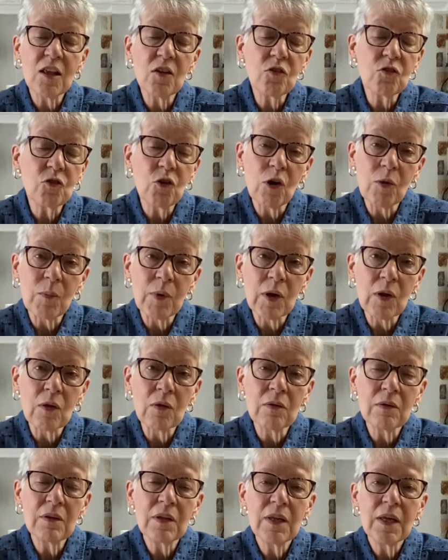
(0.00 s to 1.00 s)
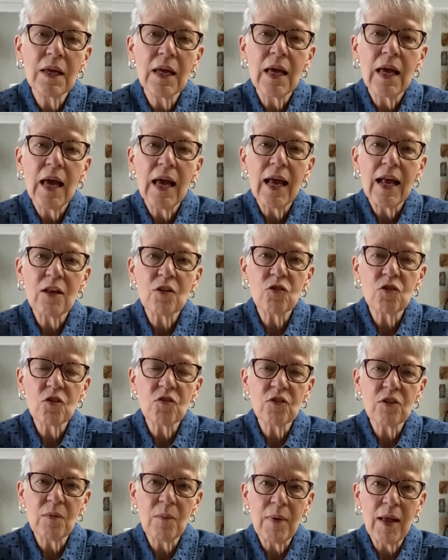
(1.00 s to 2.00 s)
terminal. It's
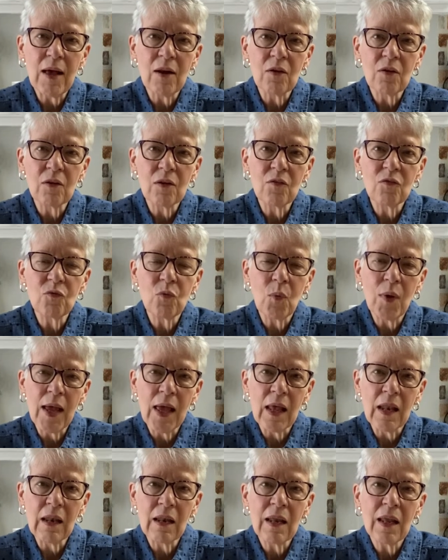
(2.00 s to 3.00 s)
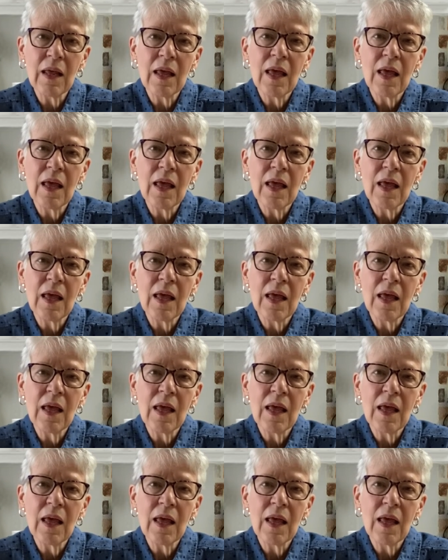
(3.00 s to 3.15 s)
just a matter of when